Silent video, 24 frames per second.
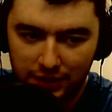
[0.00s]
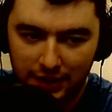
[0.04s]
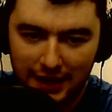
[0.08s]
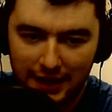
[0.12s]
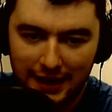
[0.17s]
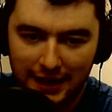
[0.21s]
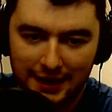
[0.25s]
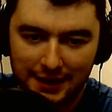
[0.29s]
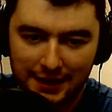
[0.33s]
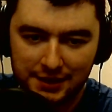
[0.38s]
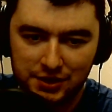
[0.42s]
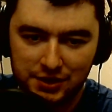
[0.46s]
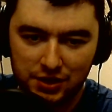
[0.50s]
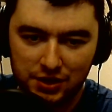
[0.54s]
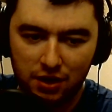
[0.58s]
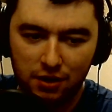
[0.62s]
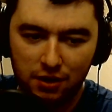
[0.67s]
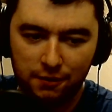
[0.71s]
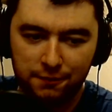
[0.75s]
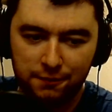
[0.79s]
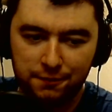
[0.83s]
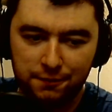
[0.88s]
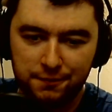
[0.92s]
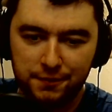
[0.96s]
And it's
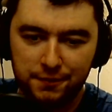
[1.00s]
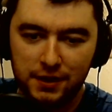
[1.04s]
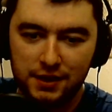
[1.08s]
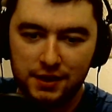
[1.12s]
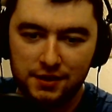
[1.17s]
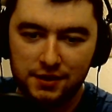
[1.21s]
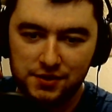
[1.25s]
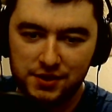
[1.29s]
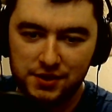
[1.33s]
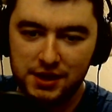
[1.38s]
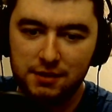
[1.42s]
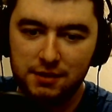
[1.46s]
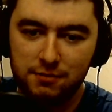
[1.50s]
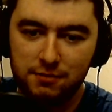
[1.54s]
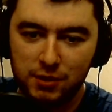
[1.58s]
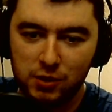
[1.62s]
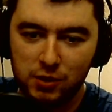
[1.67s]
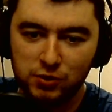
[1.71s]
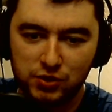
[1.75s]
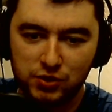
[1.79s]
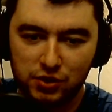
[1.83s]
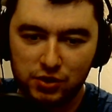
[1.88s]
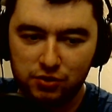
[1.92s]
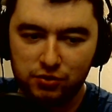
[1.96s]
of the
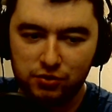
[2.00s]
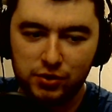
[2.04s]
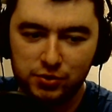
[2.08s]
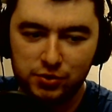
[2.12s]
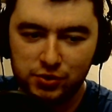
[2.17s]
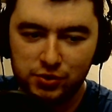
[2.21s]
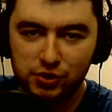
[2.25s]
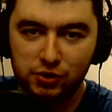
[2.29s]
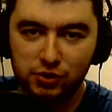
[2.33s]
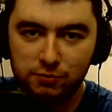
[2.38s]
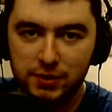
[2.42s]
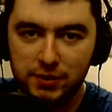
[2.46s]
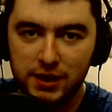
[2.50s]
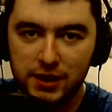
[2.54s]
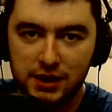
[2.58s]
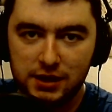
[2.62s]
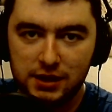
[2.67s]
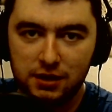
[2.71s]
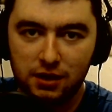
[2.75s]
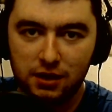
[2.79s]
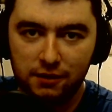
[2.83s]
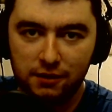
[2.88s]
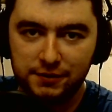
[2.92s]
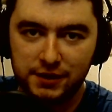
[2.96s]
most crucial
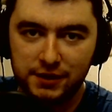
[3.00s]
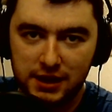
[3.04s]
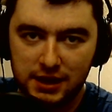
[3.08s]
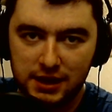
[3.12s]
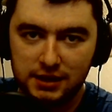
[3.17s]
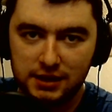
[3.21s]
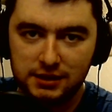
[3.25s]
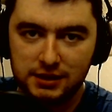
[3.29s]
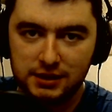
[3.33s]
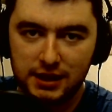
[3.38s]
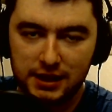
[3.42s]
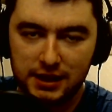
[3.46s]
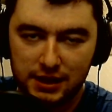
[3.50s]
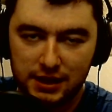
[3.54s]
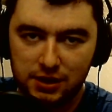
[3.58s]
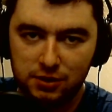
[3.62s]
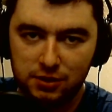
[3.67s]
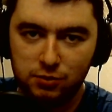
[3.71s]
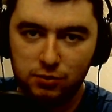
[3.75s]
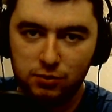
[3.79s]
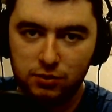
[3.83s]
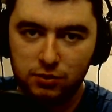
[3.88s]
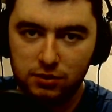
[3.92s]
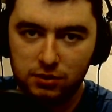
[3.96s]
bit of kit that
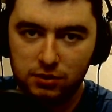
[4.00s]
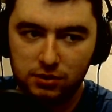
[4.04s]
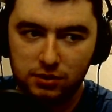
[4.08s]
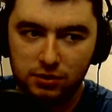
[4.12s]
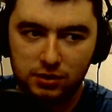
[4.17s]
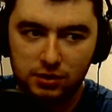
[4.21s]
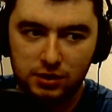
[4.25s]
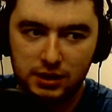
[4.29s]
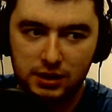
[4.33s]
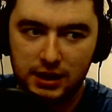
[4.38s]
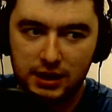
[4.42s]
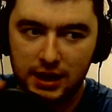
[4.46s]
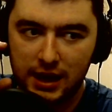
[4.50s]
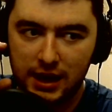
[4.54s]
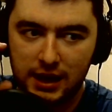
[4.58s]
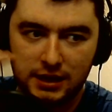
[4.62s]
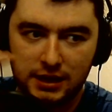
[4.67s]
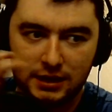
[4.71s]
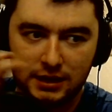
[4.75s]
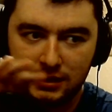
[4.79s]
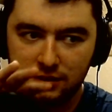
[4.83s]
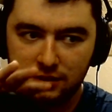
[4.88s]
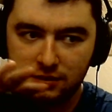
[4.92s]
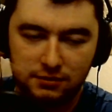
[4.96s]
you
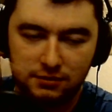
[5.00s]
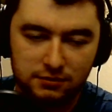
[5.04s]
can